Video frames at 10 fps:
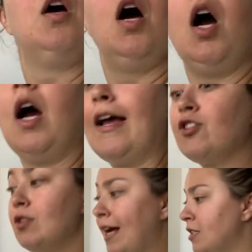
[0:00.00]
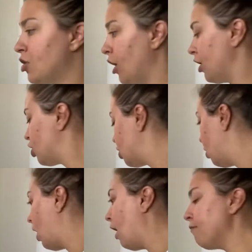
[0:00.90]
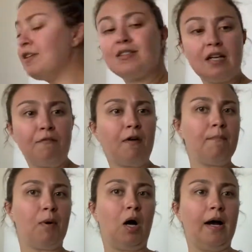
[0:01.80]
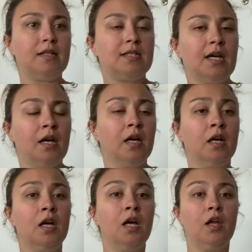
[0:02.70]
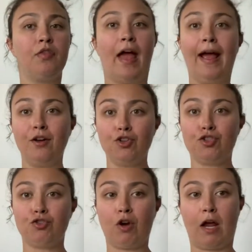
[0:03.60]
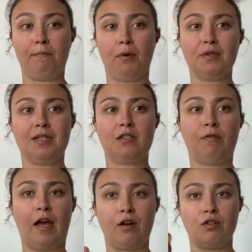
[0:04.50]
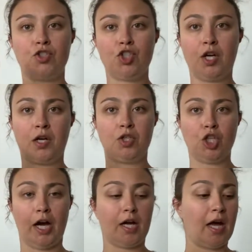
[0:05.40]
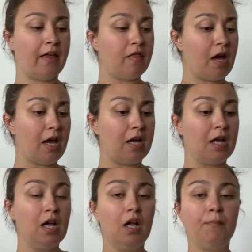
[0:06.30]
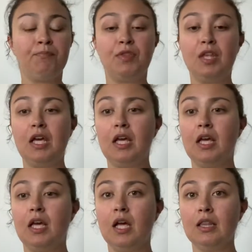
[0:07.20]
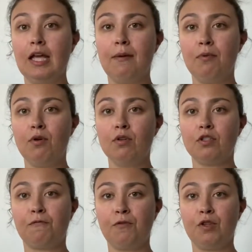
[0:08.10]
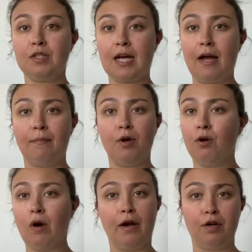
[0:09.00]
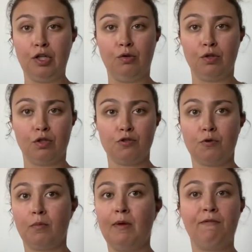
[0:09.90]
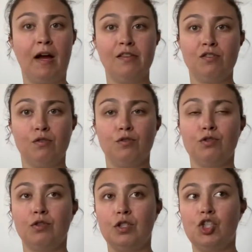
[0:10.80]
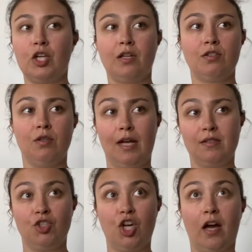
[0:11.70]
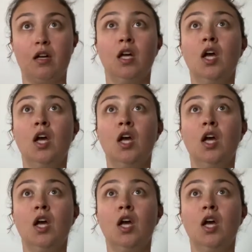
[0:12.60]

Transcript: All right, so that's good. So of the stuff I bought, the hangers are great. Both sets of hangers, check, check. And then the labels for the Dymo, I already knew that those were gonna be fine, so those are legit, so that's a check.